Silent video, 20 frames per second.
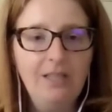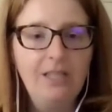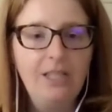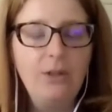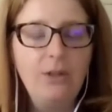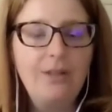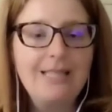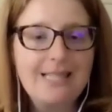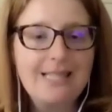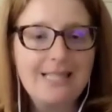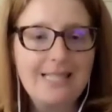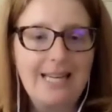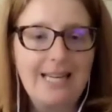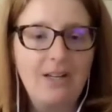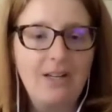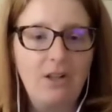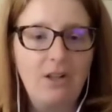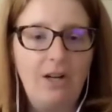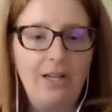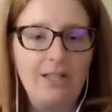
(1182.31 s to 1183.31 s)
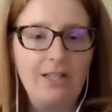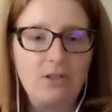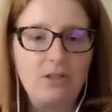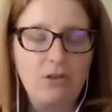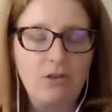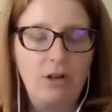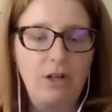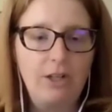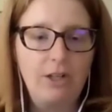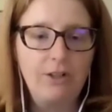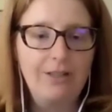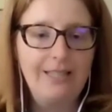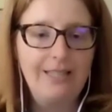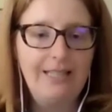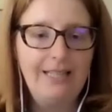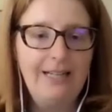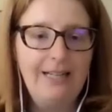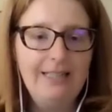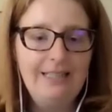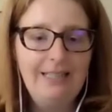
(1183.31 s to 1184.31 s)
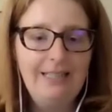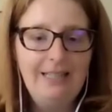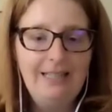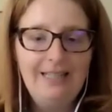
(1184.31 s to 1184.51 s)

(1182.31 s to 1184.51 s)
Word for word: you can stand a lot stronger in that.